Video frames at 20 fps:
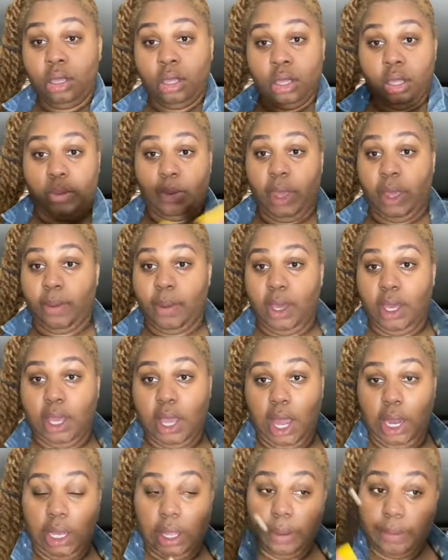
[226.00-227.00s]
baby,
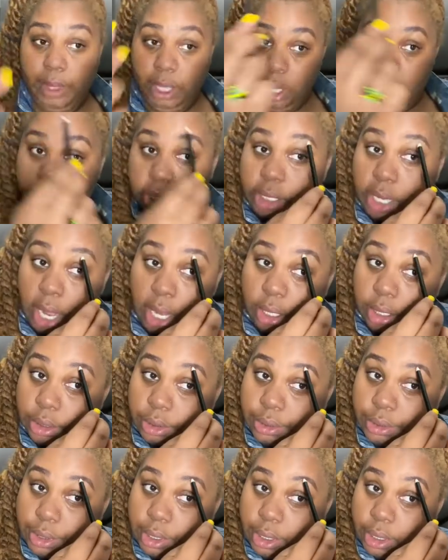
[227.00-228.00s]
I love me a good Dollar
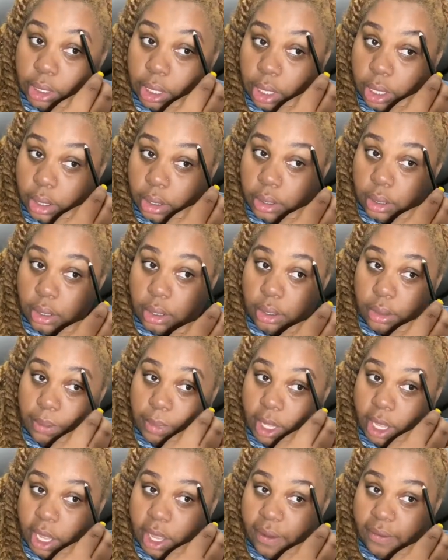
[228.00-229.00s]
Tree.
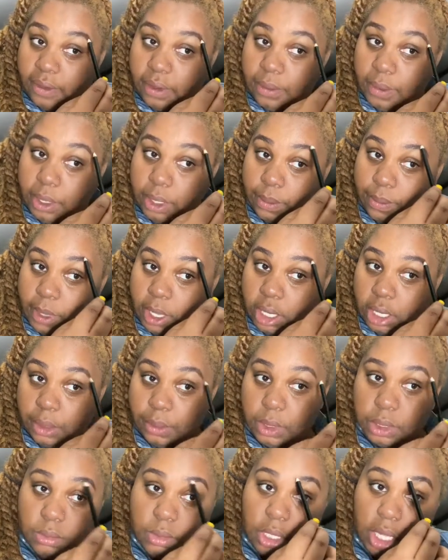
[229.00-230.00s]
They have some good makeup
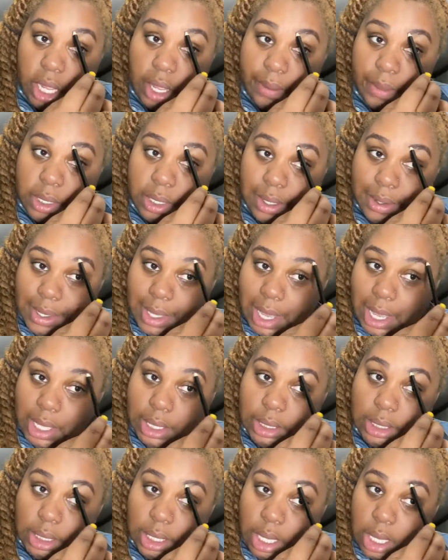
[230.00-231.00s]
sometimes. So
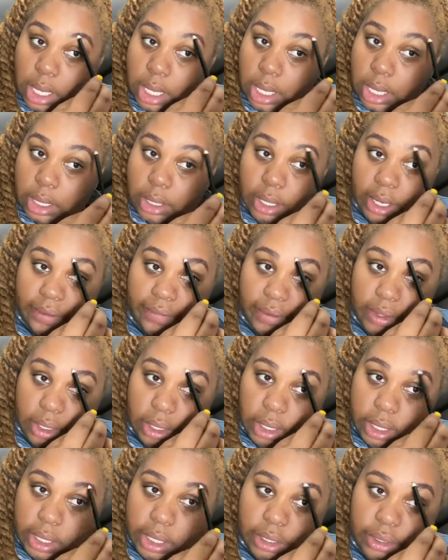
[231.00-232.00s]
yes,
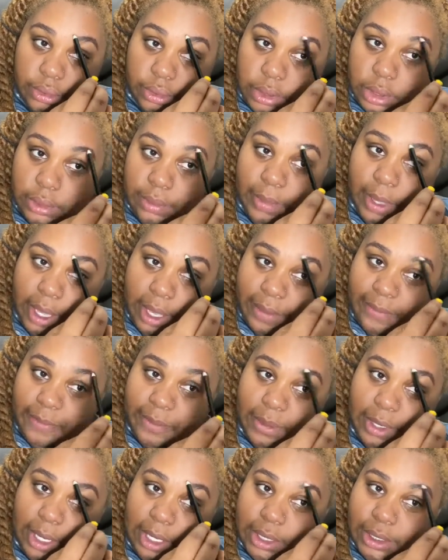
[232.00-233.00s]
definitely get you some makeup from
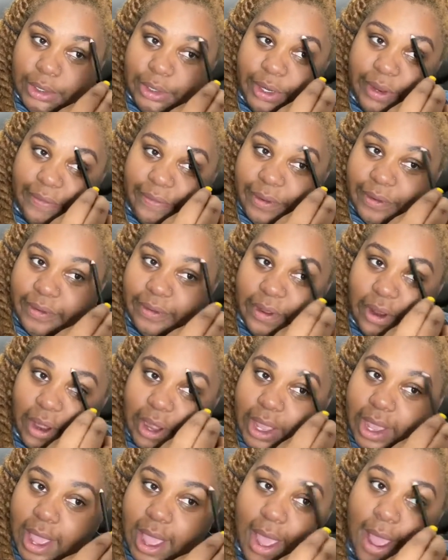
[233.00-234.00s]
Dollar Tree if you're
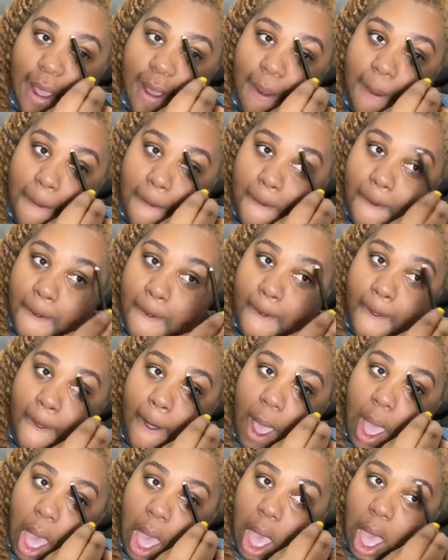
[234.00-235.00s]
starting out.
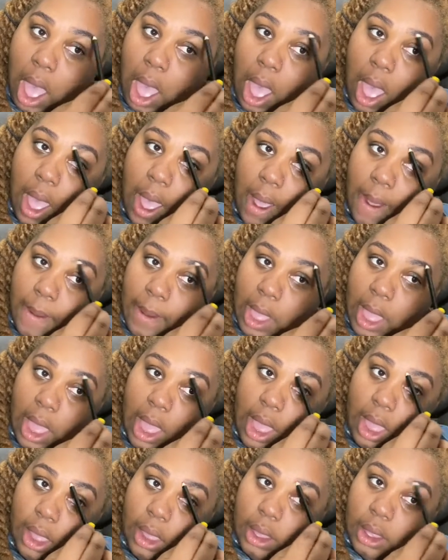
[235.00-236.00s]

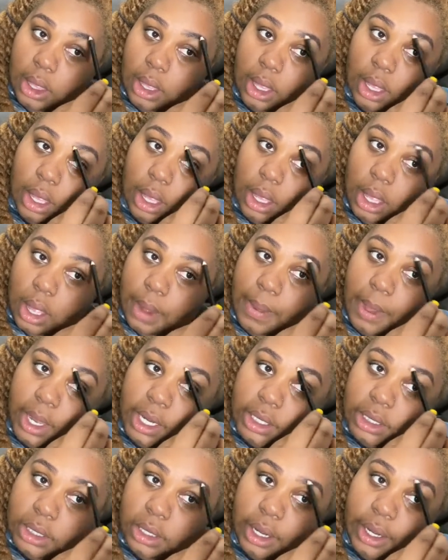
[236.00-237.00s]
I'm not
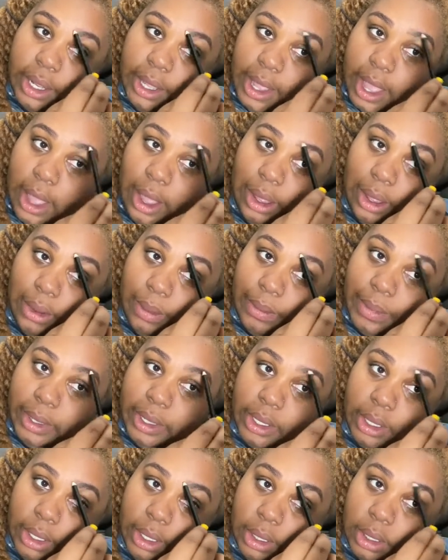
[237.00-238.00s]
starting out,
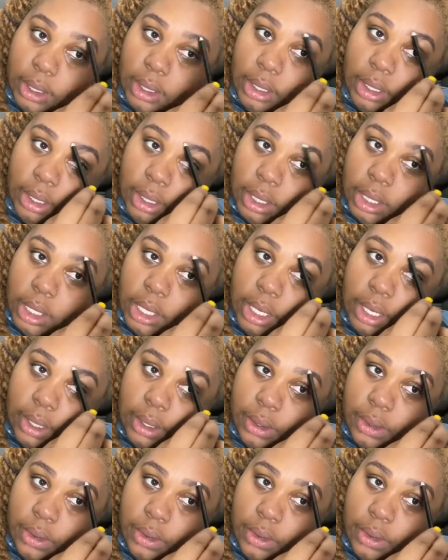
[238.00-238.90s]
but you know,